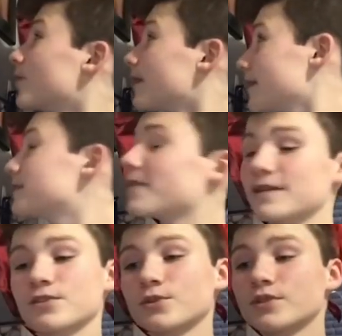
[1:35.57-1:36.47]
one of these
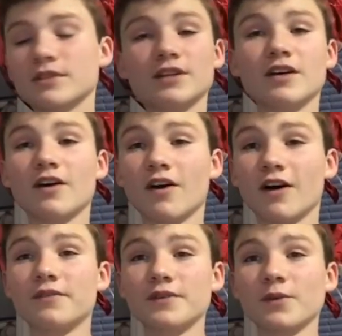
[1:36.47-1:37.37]
pencils
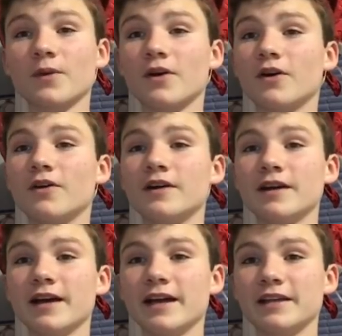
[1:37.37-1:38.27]
off of the wall,
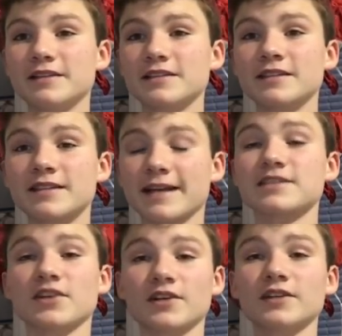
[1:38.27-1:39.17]
and that's not